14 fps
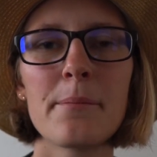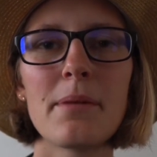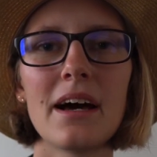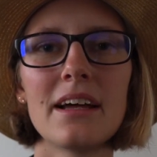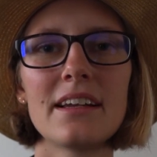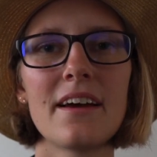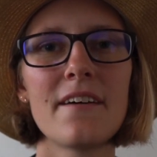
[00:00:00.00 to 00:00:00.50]

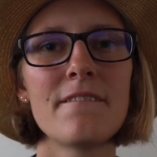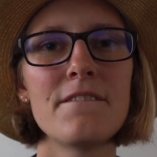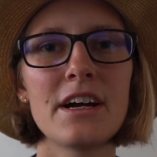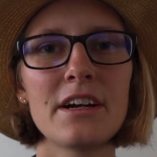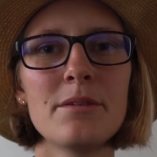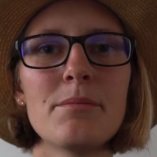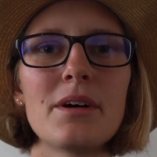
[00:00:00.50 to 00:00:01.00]
but
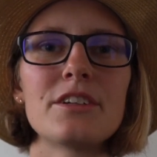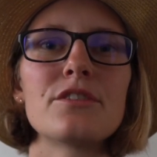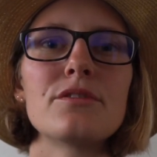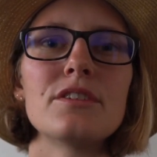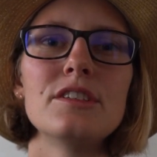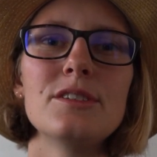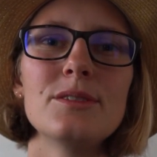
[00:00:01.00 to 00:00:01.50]
very
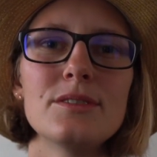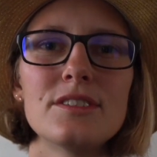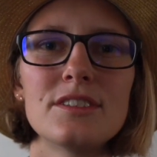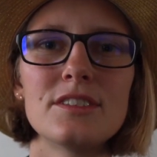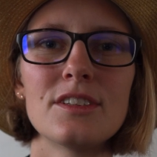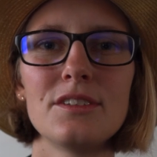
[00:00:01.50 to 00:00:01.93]
much reduced,